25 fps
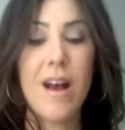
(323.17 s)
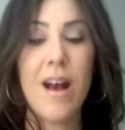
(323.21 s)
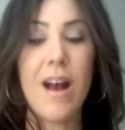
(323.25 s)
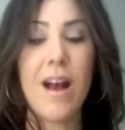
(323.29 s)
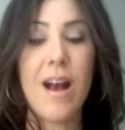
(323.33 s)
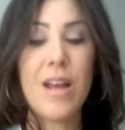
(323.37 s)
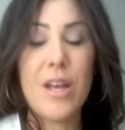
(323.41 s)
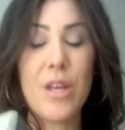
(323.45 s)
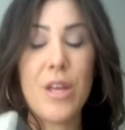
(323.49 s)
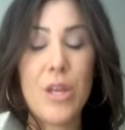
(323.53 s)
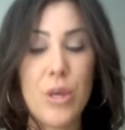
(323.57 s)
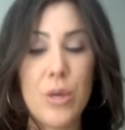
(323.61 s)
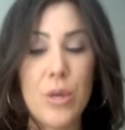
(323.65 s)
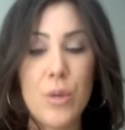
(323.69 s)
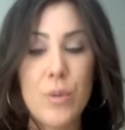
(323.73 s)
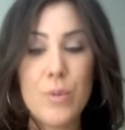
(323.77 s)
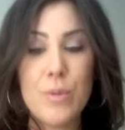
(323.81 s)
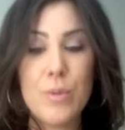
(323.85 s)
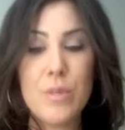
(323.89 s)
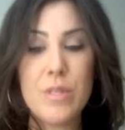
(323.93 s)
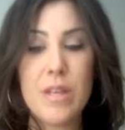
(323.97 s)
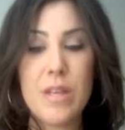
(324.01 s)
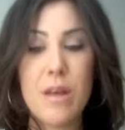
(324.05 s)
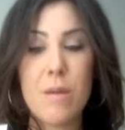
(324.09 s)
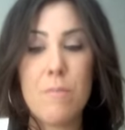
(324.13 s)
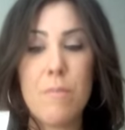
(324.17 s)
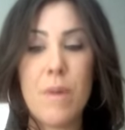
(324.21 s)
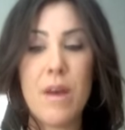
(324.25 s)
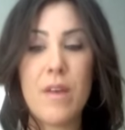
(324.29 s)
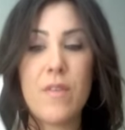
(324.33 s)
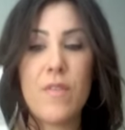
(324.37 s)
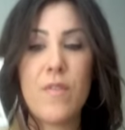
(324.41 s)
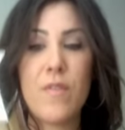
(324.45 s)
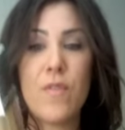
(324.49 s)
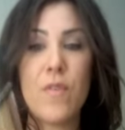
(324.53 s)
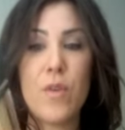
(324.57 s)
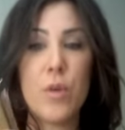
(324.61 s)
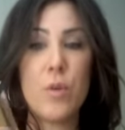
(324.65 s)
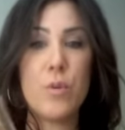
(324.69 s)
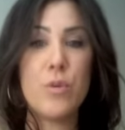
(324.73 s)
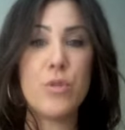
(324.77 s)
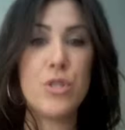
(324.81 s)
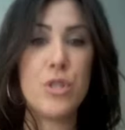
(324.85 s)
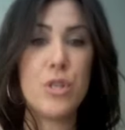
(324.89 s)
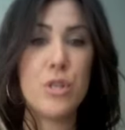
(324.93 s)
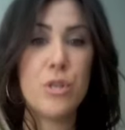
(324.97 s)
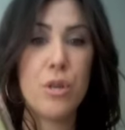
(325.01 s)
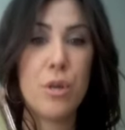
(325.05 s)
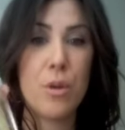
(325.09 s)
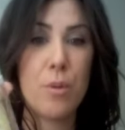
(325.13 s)
I use my
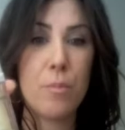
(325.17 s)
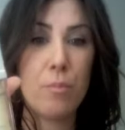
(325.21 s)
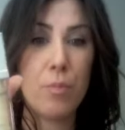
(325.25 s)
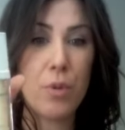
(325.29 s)
Fusion